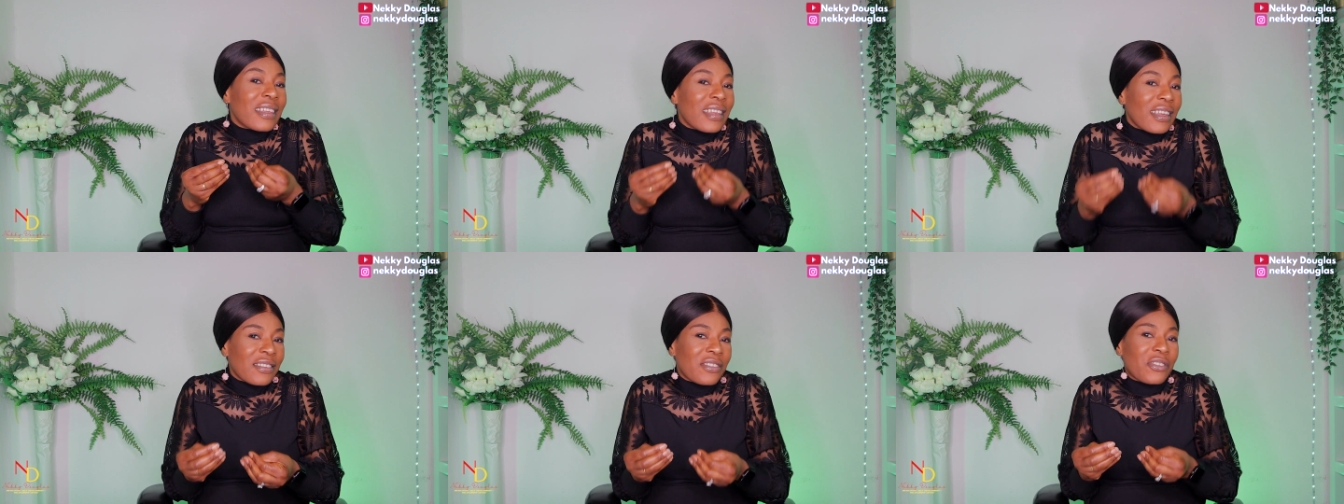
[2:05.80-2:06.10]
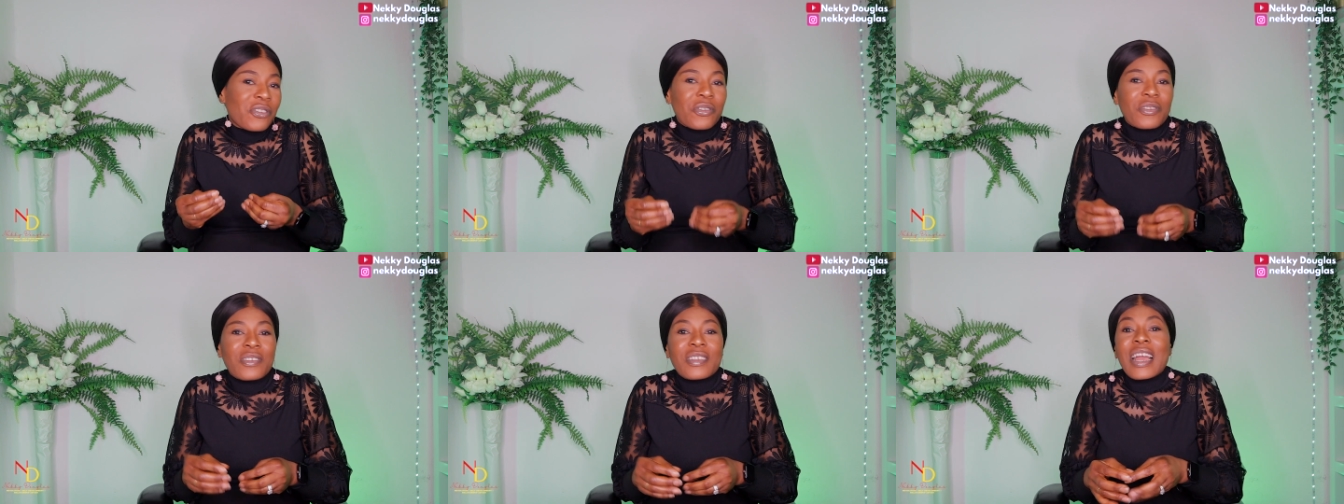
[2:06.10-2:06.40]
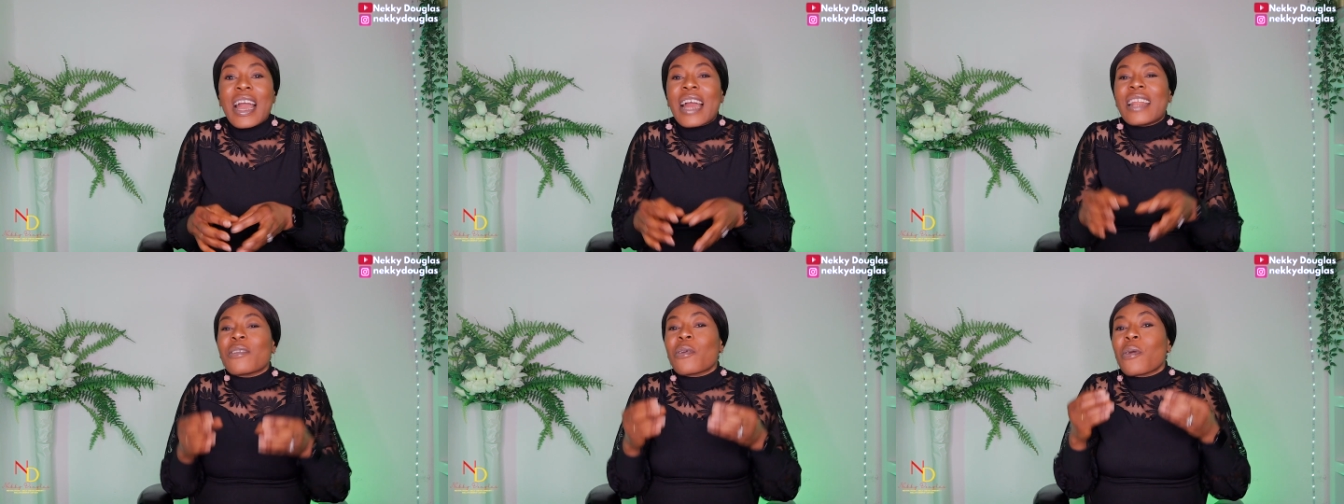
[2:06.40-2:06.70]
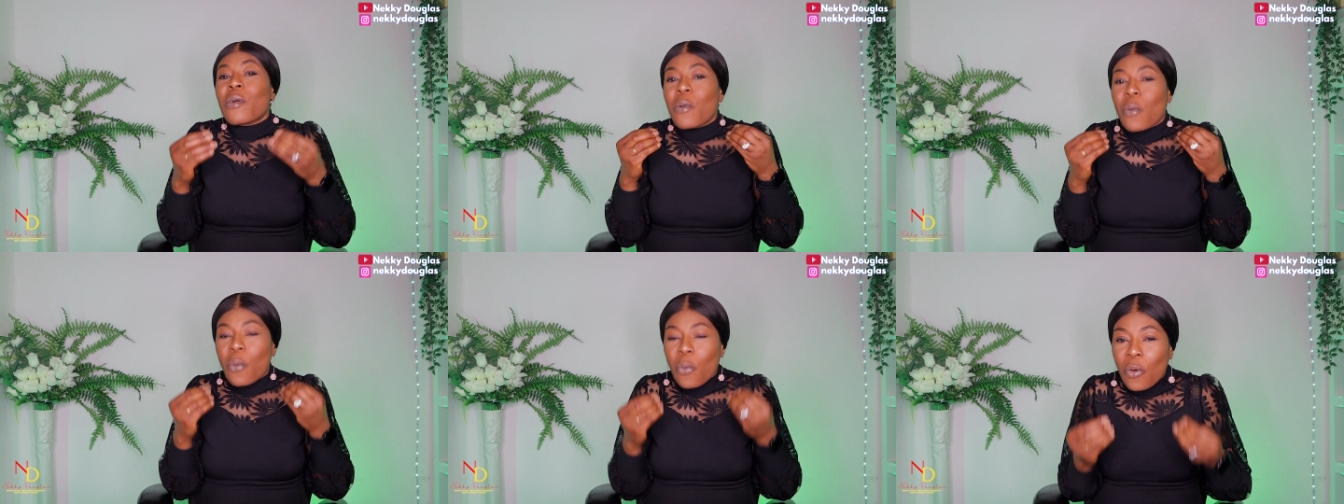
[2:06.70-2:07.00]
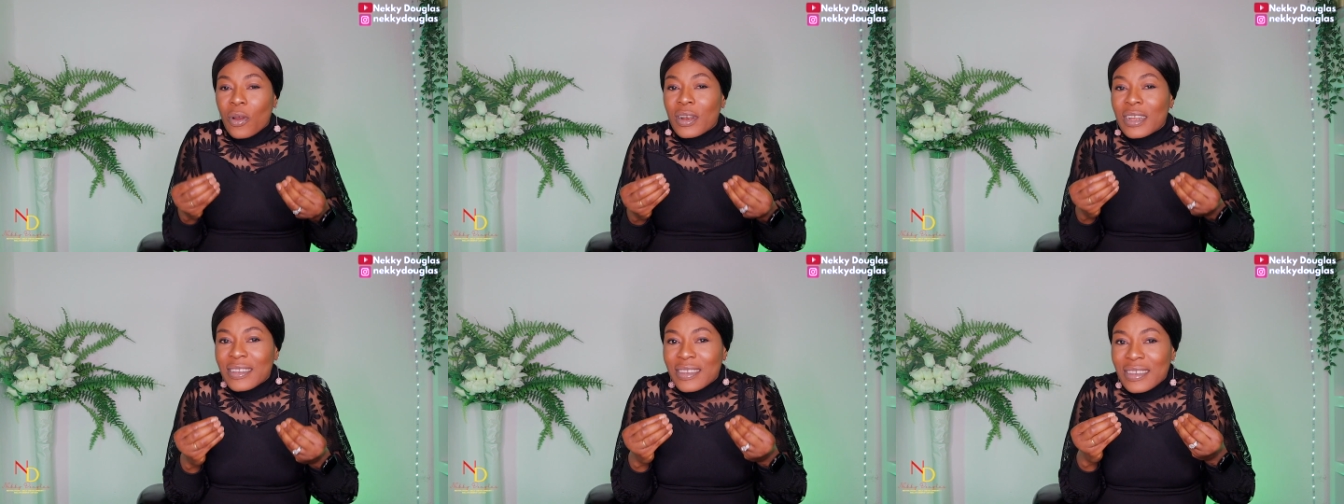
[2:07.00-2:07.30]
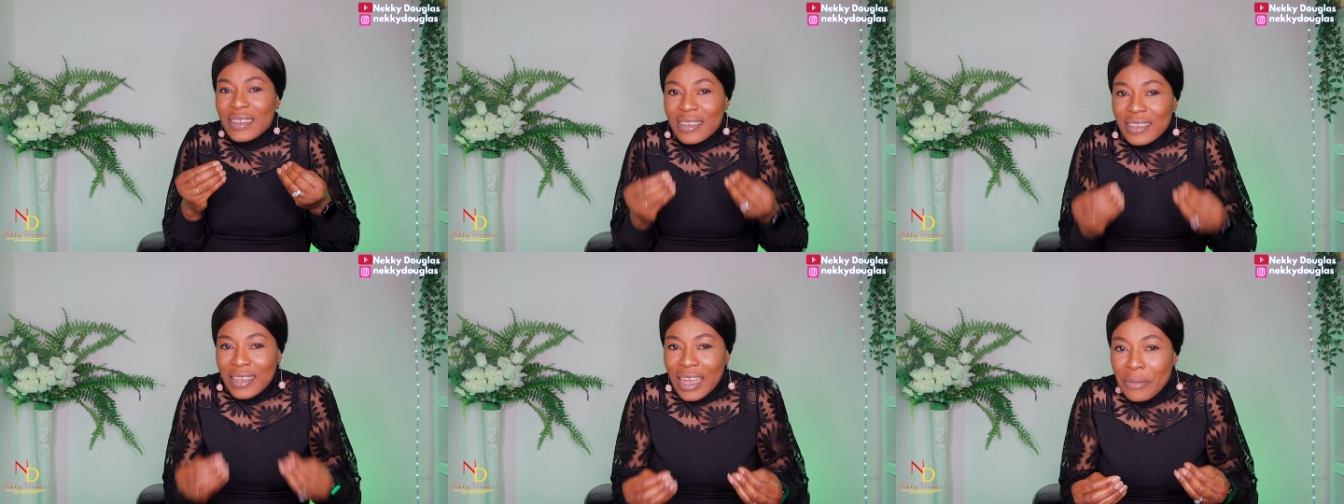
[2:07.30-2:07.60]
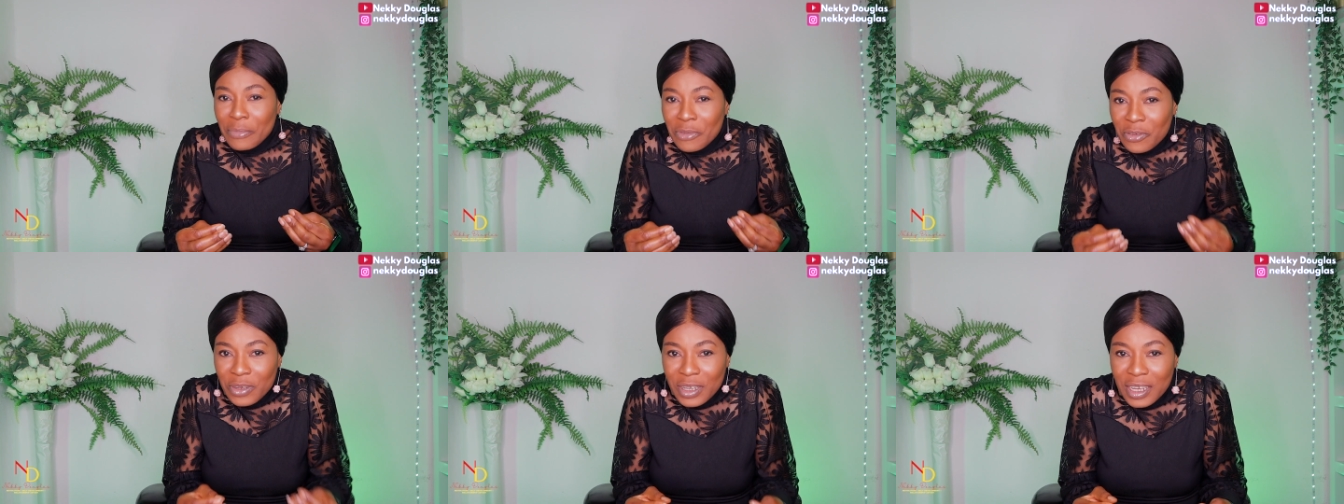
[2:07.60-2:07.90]
gestures and quality
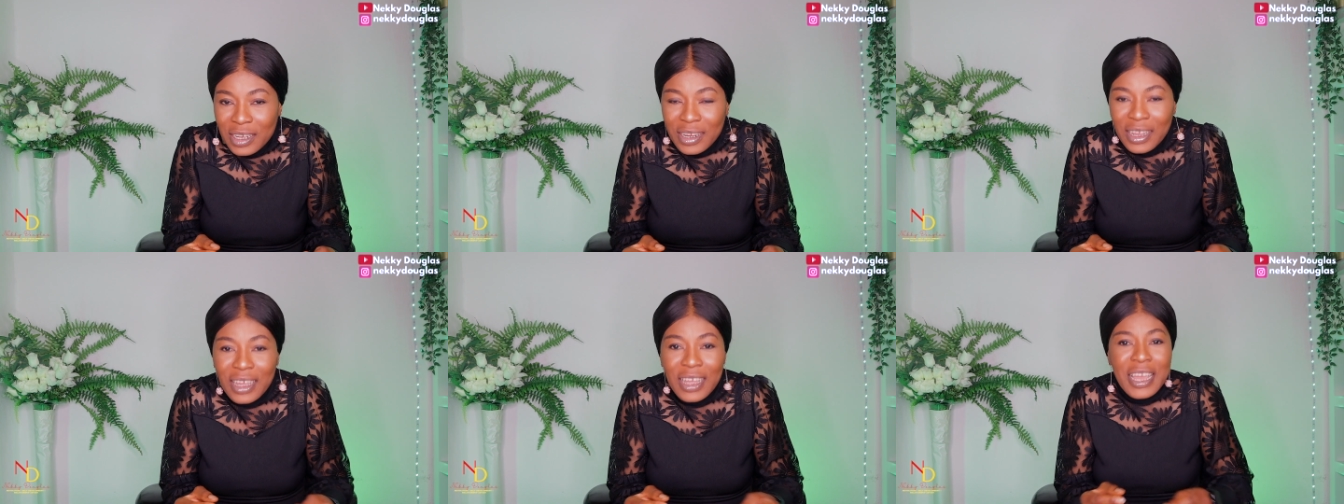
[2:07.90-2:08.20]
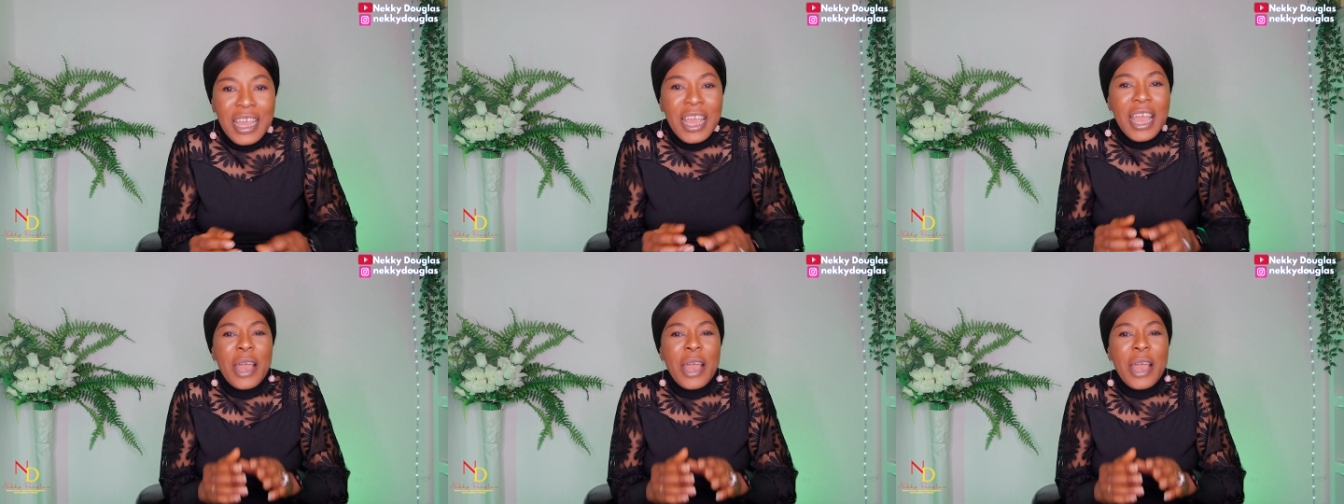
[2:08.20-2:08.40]
time together,